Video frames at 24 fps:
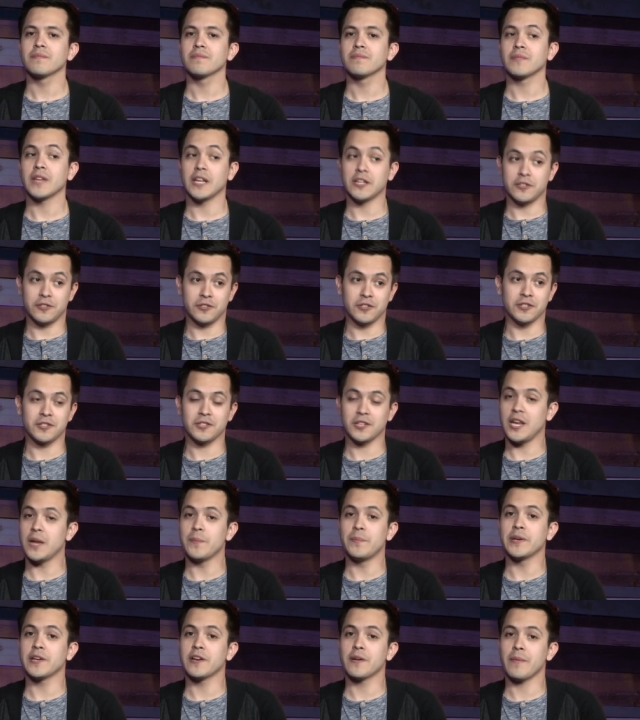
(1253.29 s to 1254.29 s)
It's just
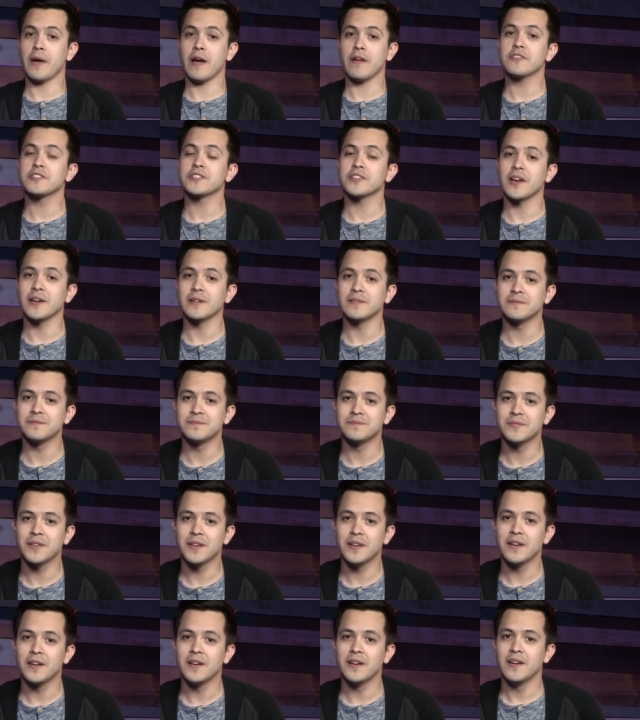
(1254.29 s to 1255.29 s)
keeping your mouth shut.
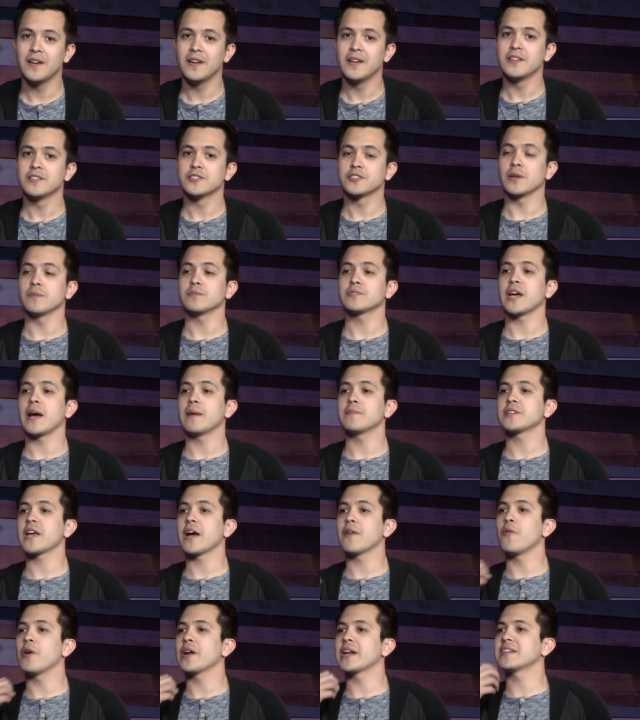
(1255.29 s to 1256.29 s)
Sometimes
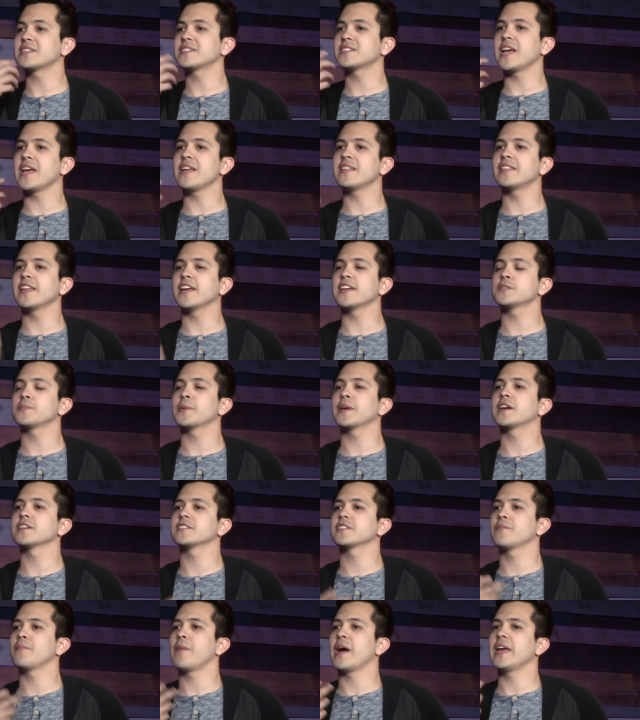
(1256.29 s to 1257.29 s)
I want to say things
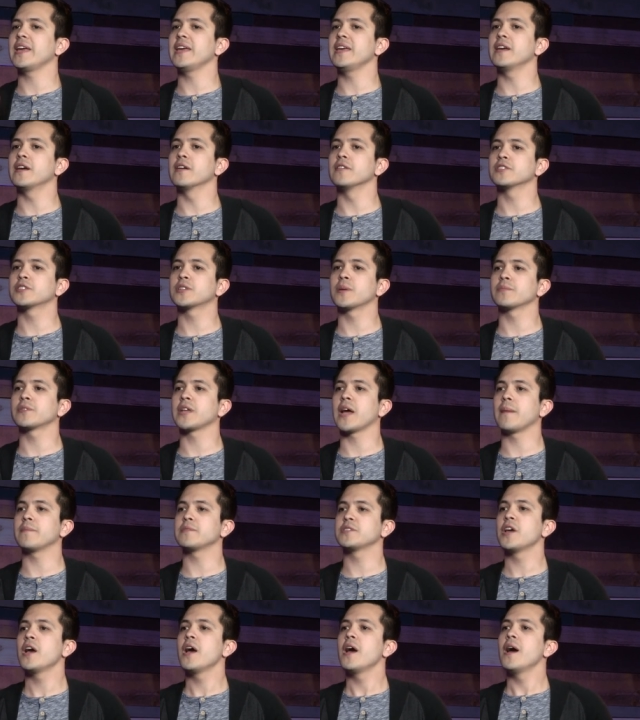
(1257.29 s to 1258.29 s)
because of my ego.
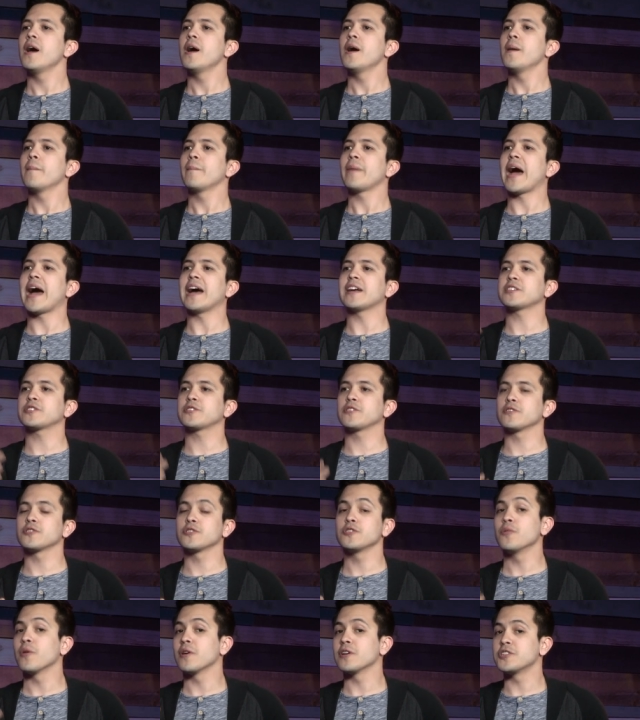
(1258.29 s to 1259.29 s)
Sometimes pastors
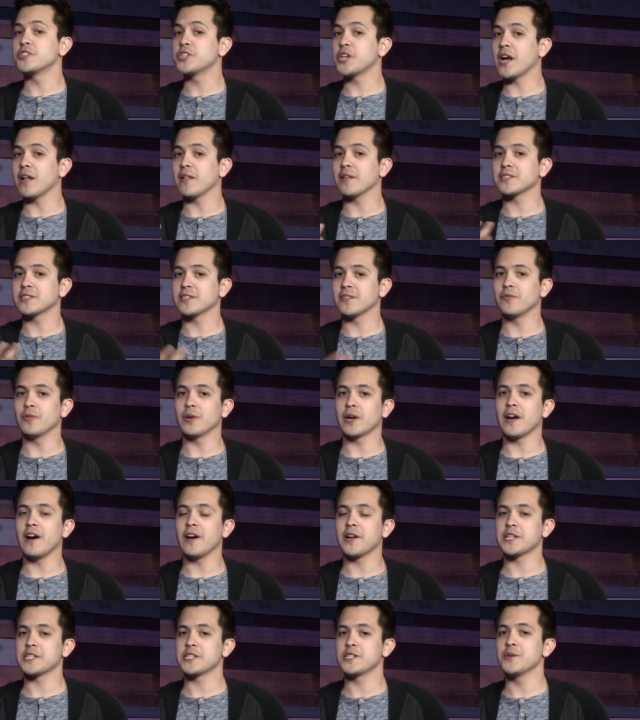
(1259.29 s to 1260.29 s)
who are jealous of what
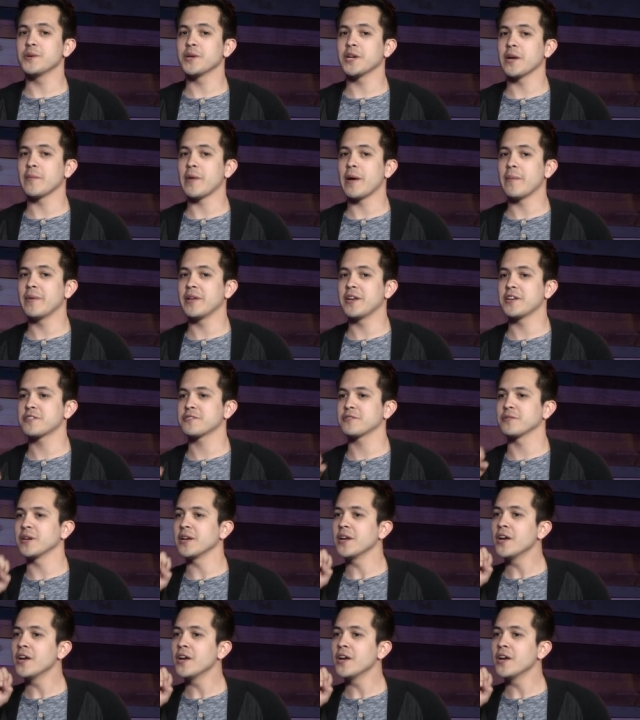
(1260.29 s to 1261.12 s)
God is doing in my ministry